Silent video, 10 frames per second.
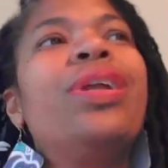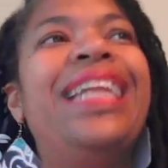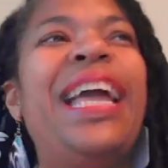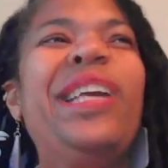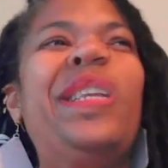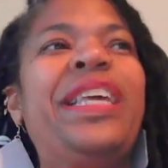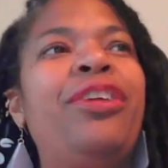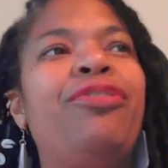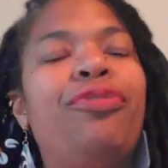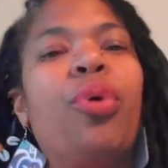
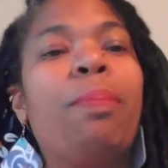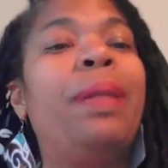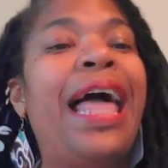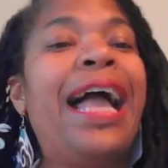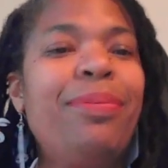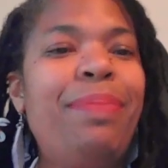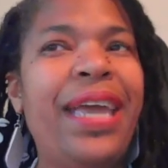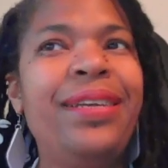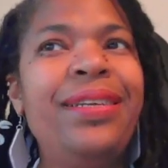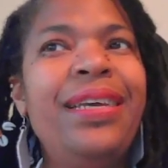likely for Black
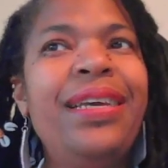men